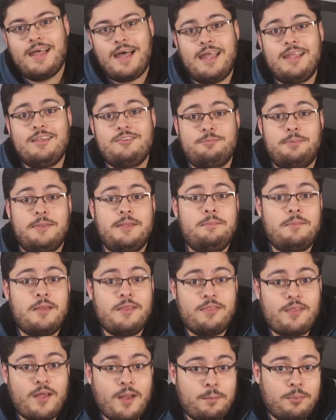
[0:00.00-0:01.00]
I explained my
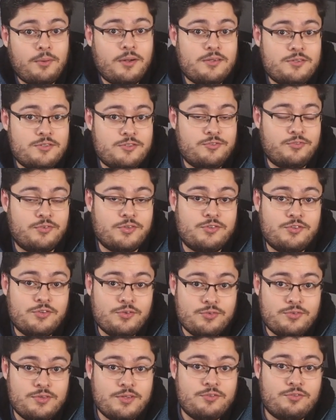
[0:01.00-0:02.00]
thought process for
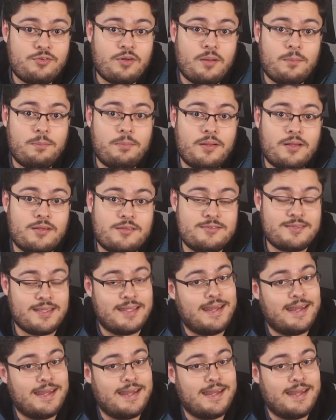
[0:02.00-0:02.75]
choosing Dropbox